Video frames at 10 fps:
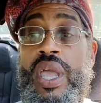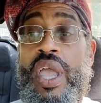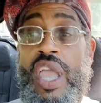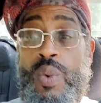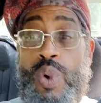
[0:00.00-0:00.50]

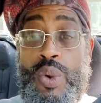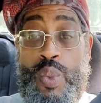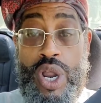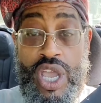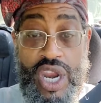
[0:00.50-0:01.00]
and what we're
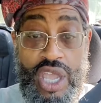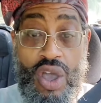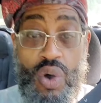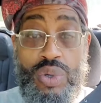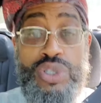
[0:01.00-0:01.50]
going to
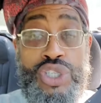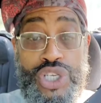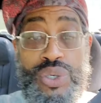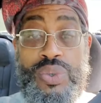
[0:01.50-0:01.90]
go to.